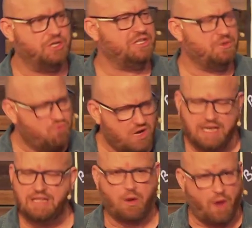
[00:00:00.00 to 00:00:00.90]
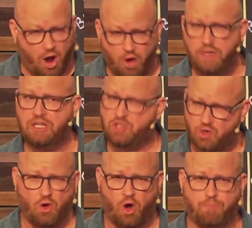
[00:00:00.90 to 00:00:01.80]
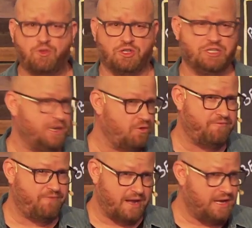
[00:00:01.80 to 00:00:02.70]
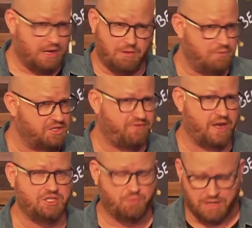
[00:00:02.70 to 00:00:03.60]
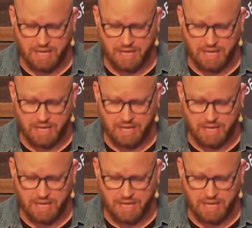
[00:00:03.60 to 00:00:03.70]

And really, there are only two options he was faced with.